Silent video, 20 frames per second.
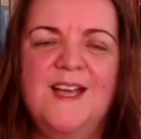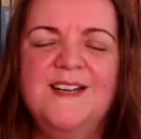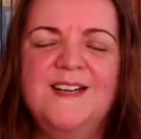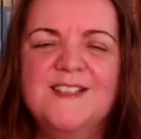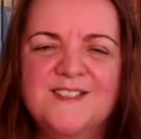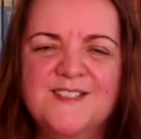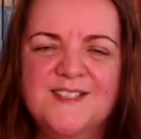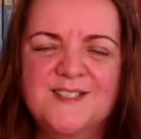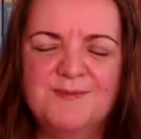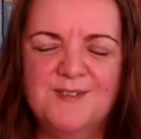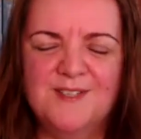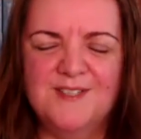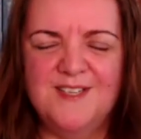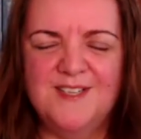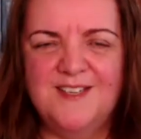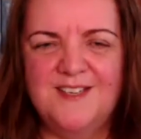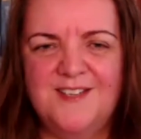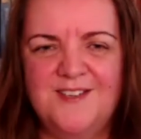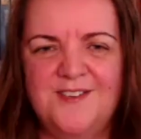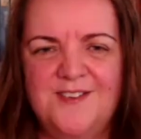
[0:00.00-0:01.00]
And it's just really
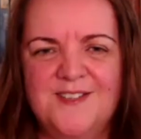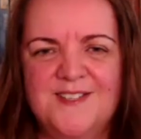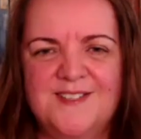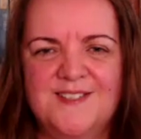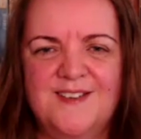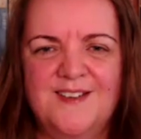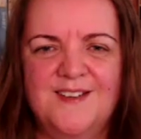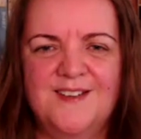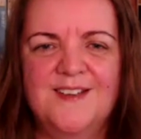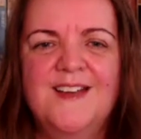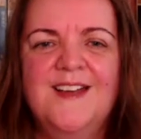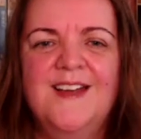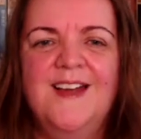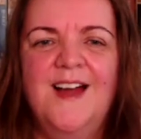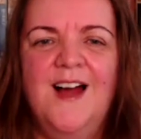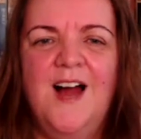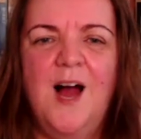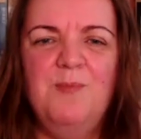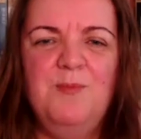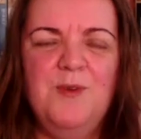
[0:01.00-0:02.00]
cute. So
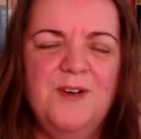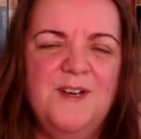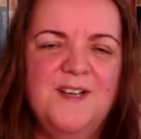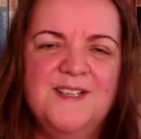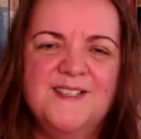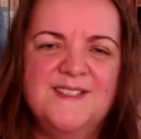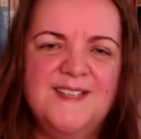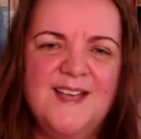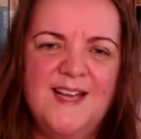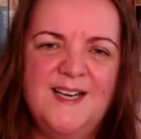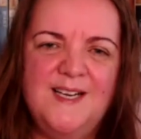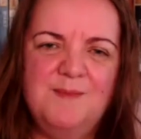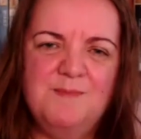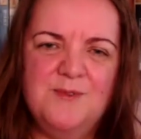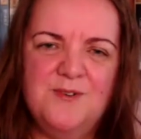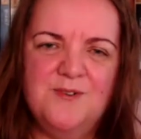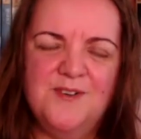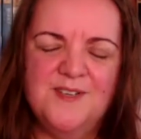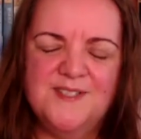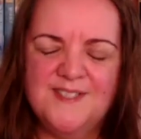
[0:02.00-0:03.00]
I'm not going to say any
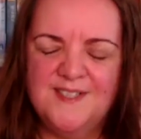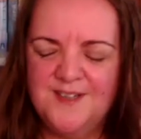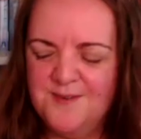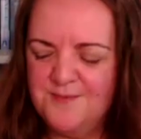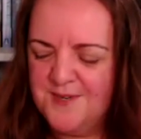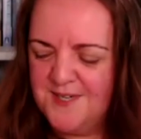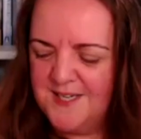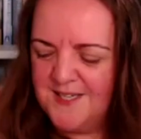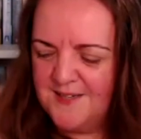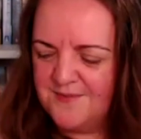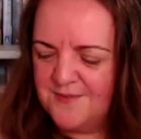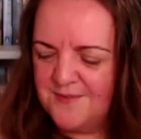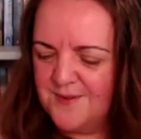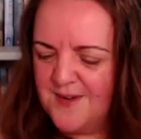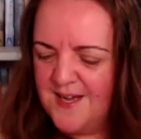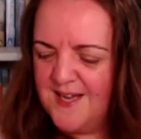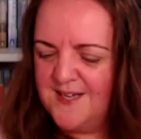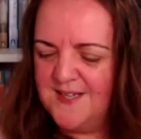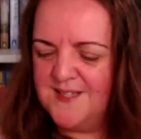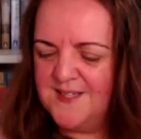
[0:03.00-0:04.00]
more because I don't want to give
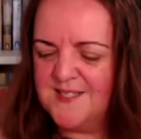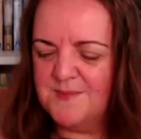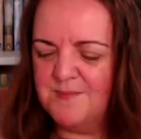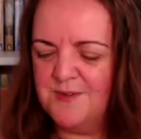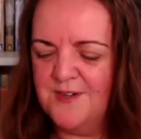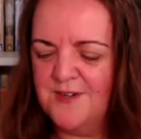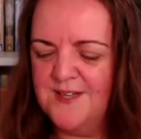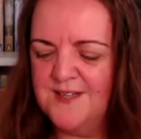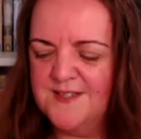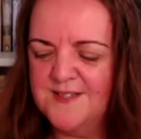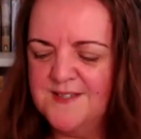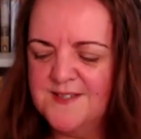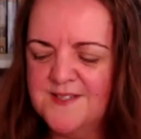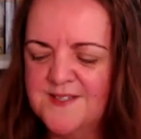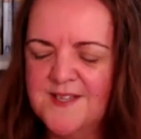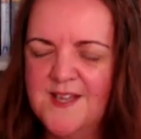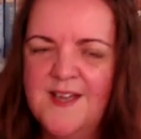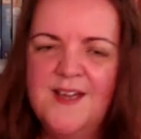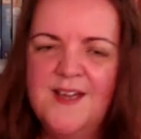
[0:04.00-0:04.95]
away any spoilers.